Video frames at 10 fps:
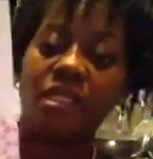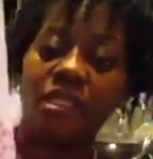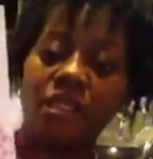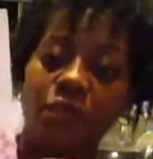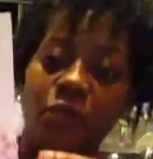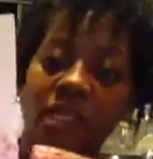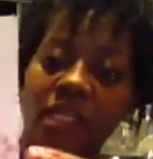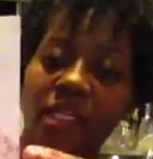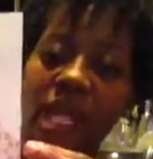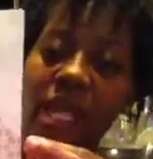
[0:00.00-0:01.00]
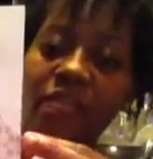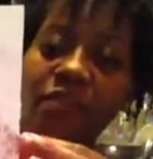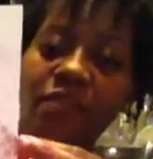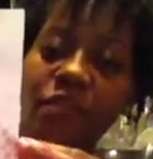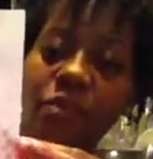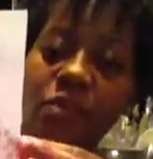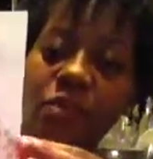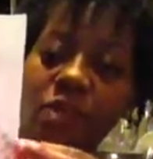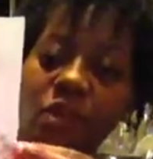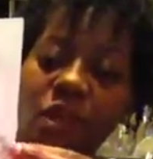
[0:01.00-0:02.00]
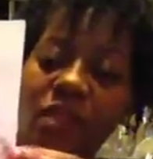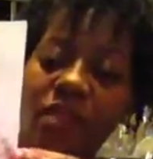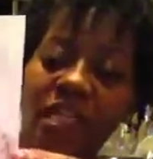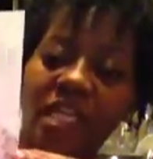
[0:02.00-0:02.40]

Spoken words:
Then you ran a line of glue on the